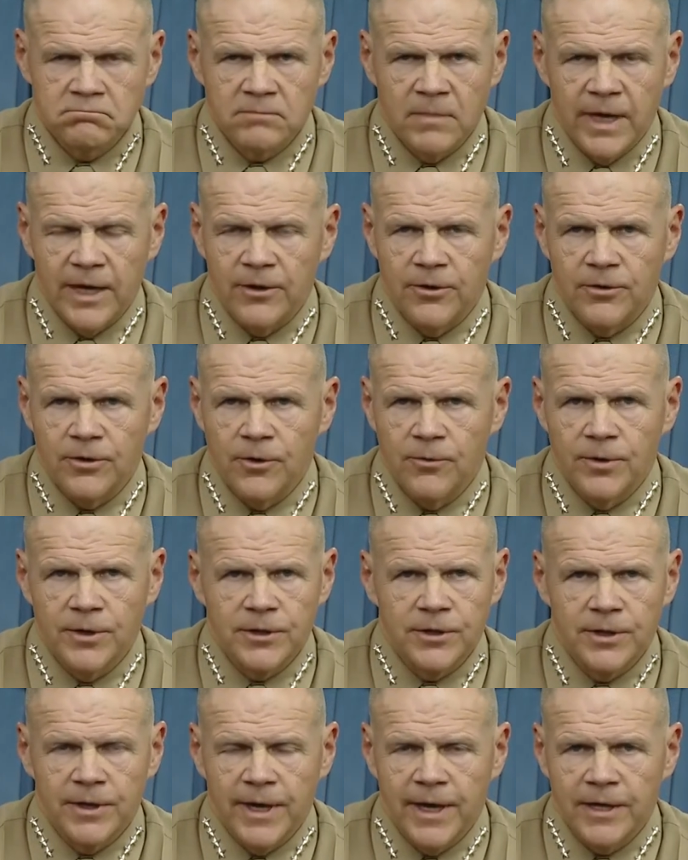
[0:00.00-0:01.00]
I don't know what
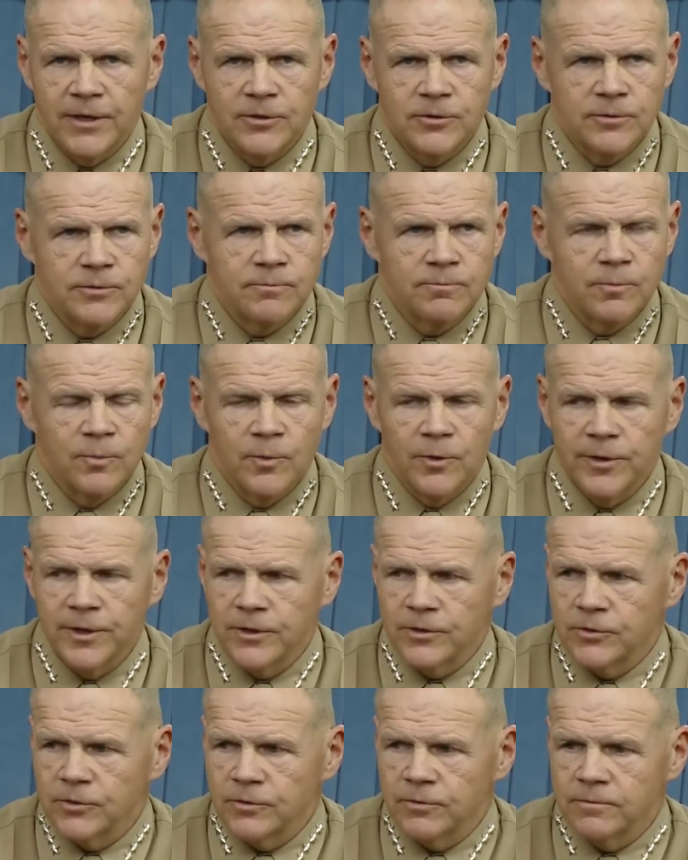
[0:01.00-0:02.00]

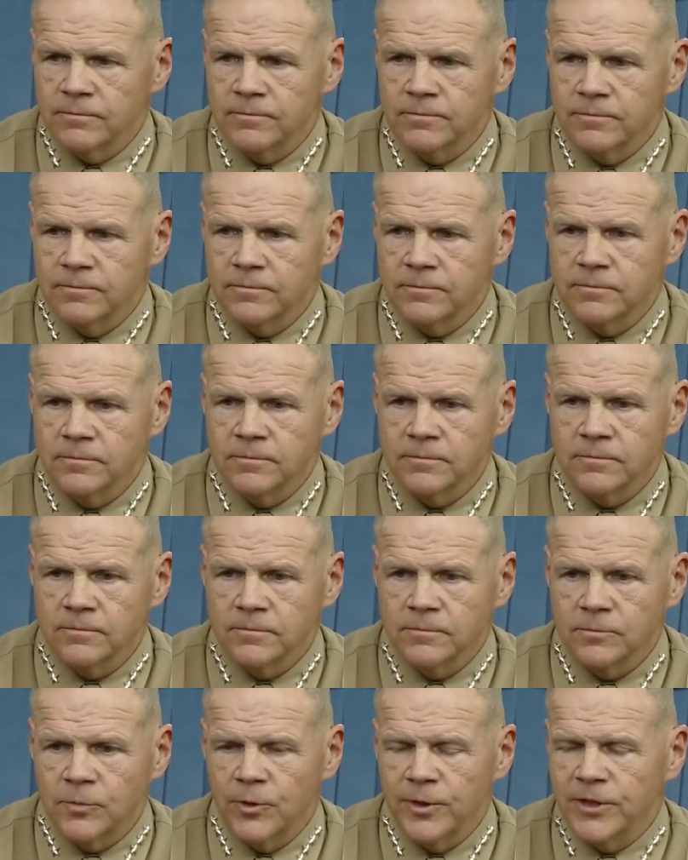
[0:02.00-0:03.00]
Marines
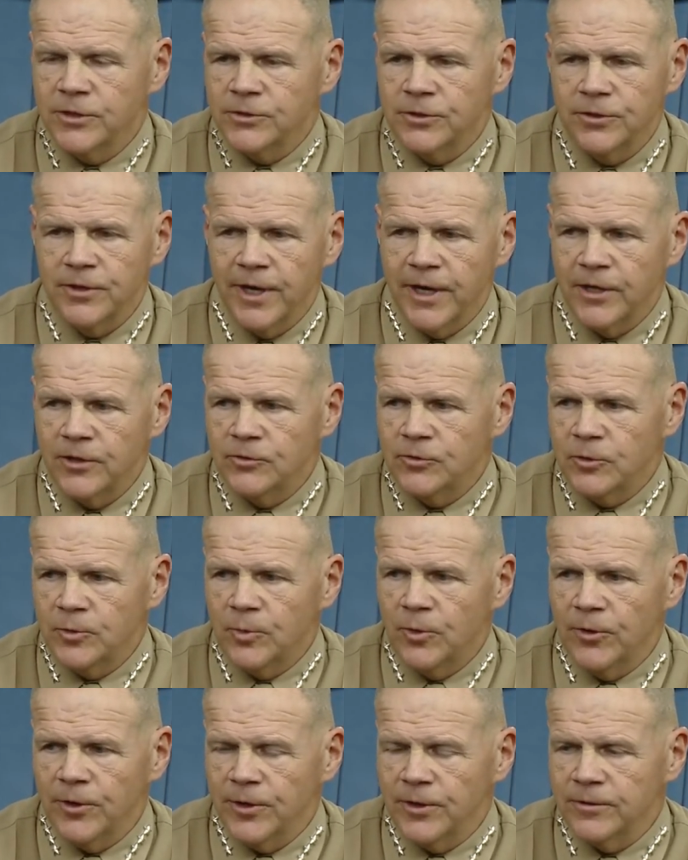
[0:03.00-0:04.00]
United
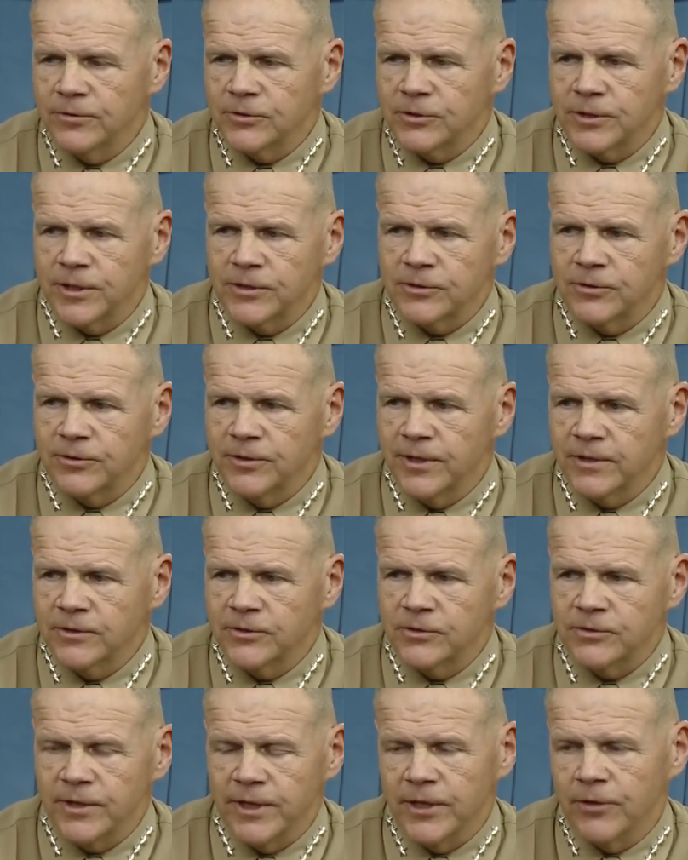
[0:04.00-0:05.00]
2.0 says or doesn't
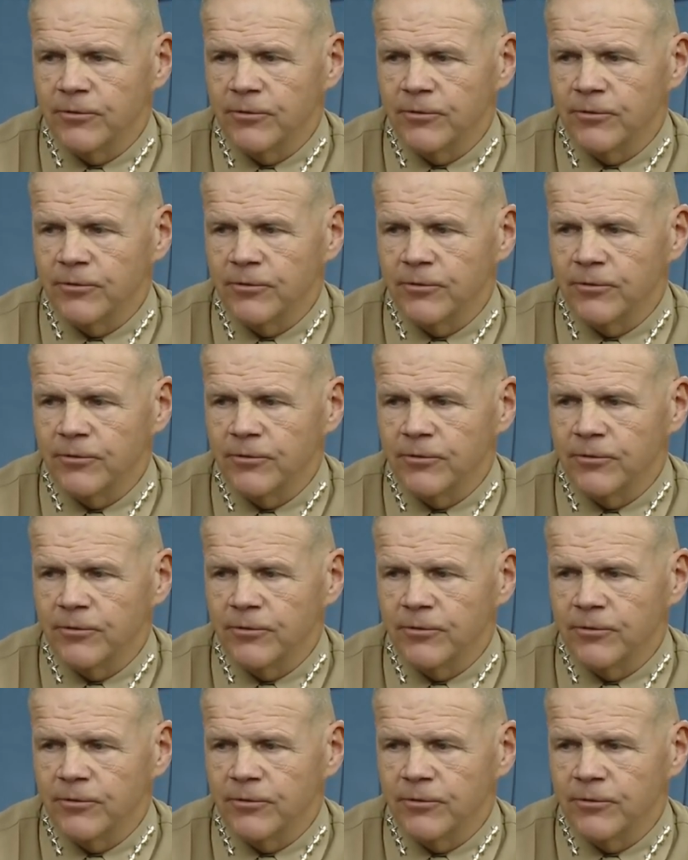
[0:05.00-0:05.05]
say,